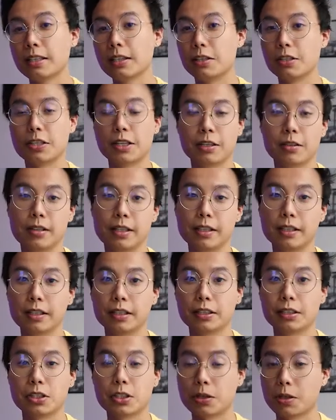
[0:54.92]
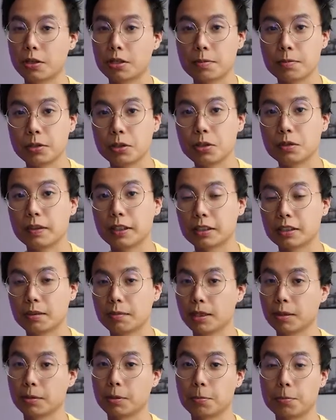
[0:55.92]
generating charge move that's going
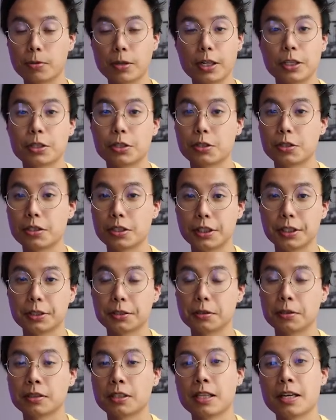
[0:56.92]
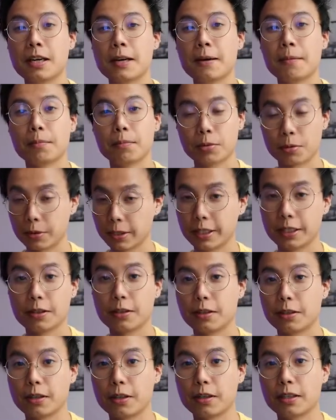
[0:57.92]
to be able to pressure shields pretty
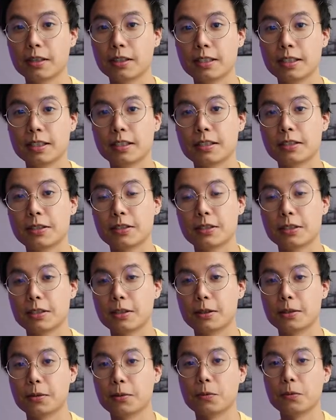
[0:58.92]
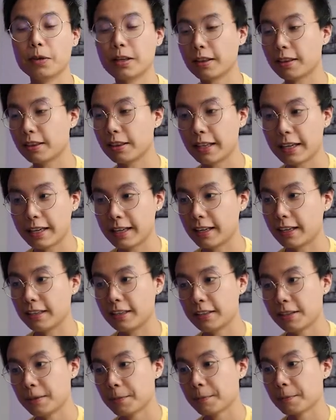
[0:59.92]
hard. So with that,
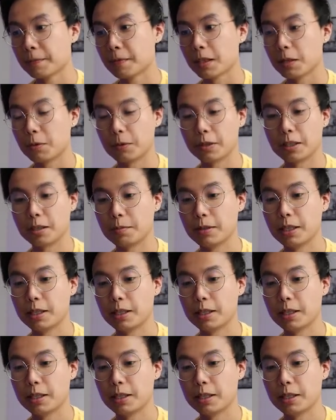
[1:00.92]
we're going to be